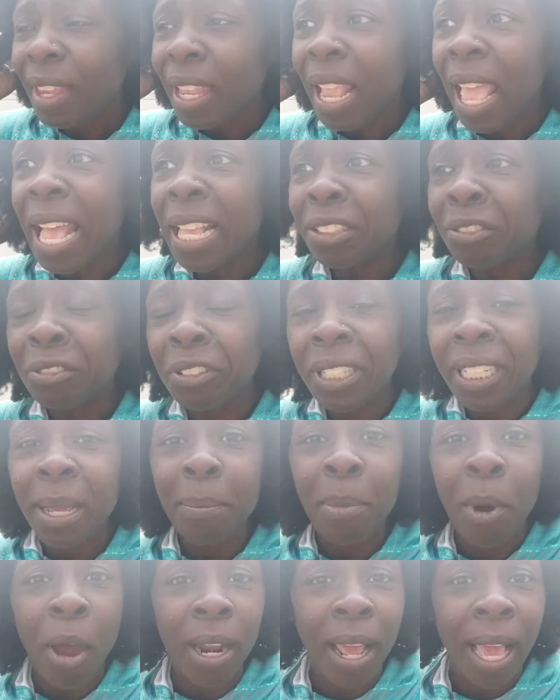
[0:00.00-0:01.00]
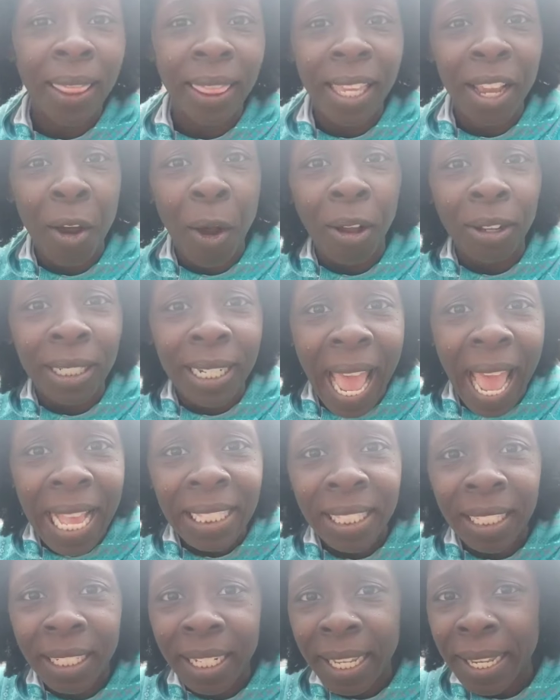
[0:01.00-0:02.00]
has really brought out the
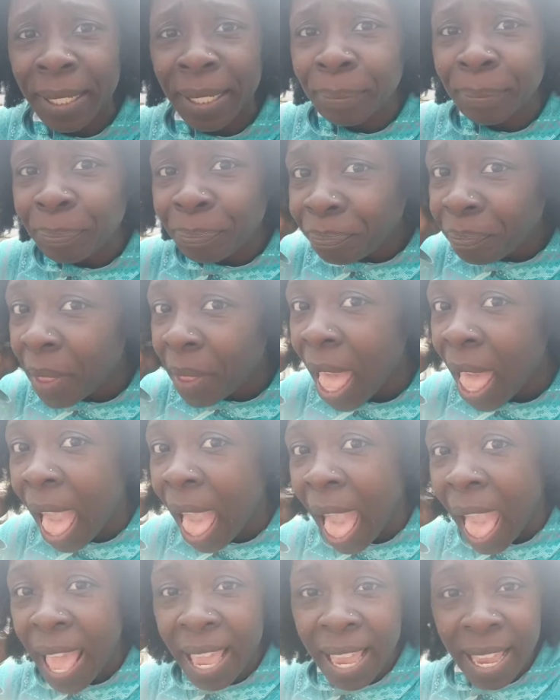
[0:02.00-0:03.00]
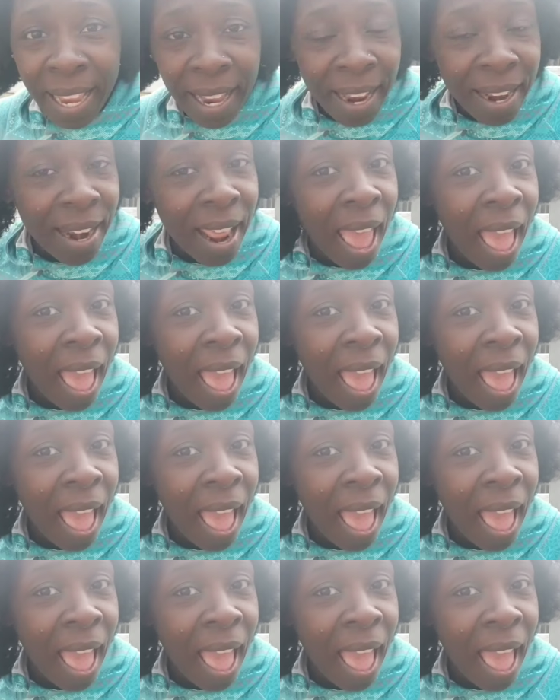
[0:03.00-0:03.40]
audacity in